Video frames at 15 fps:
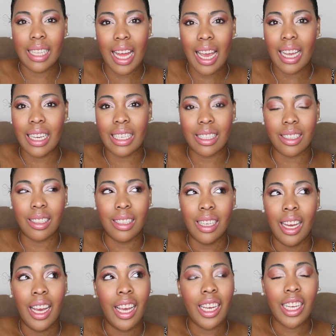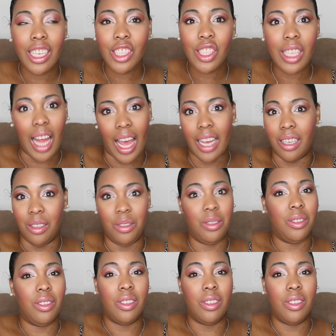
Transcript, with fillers: Like, get your life.